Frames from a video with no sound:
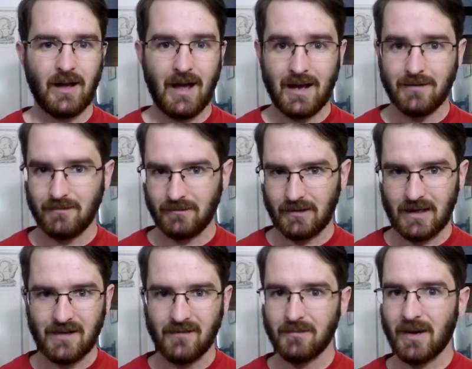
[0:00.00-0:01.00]
And
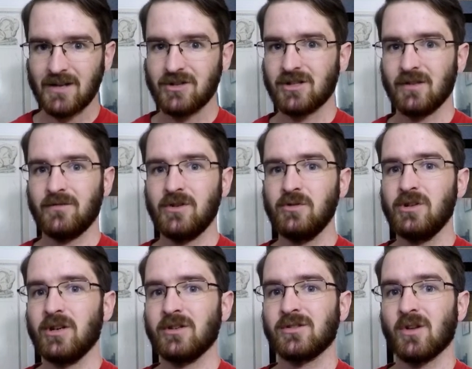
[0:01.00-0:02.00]
even by just a few
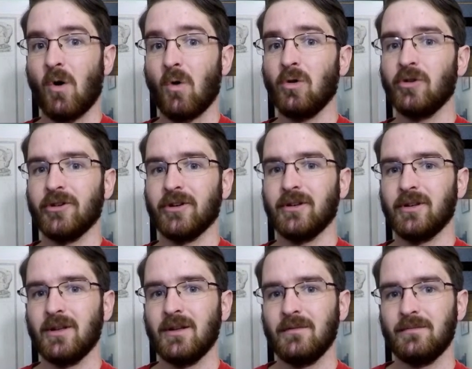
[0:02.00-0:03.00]
years older
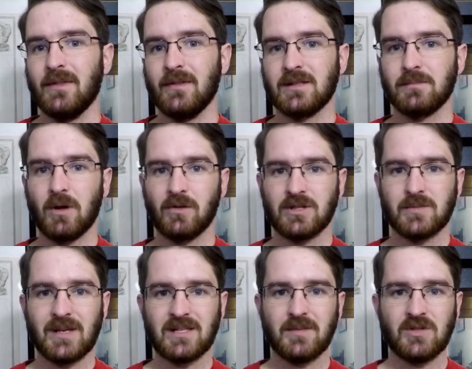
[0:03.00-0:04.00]
than the smallest
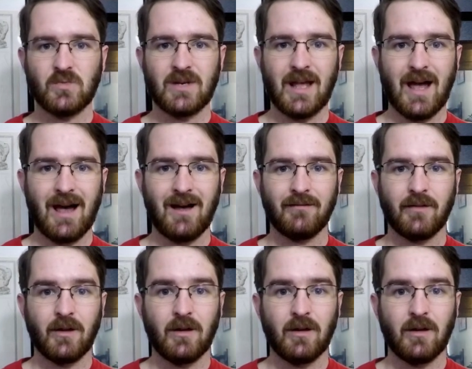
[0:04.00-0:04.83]
specimens we have,